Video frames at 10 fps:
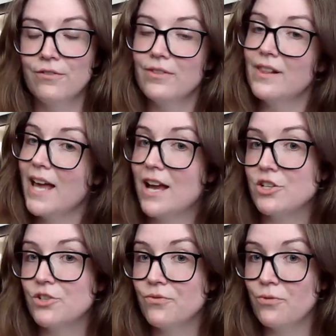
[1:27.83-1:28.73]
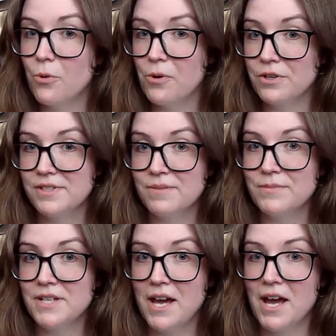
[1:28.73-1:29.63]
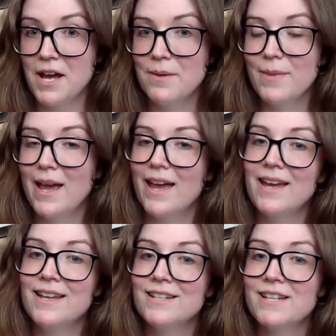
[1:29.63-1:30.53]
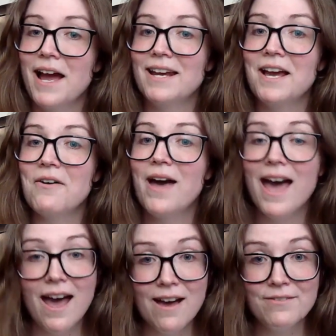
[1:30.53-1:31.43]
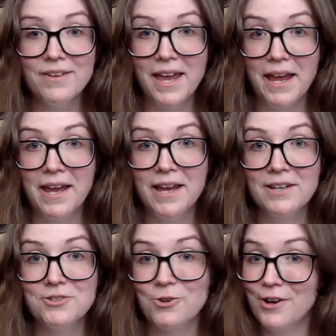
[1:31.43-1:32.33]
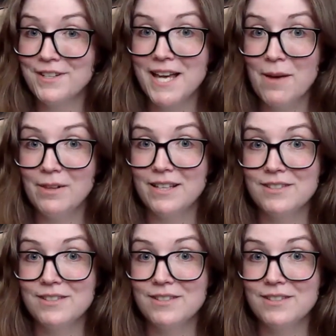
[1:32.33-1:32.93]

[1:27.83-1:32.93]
Flash forward some time and I now have a drawing tablet.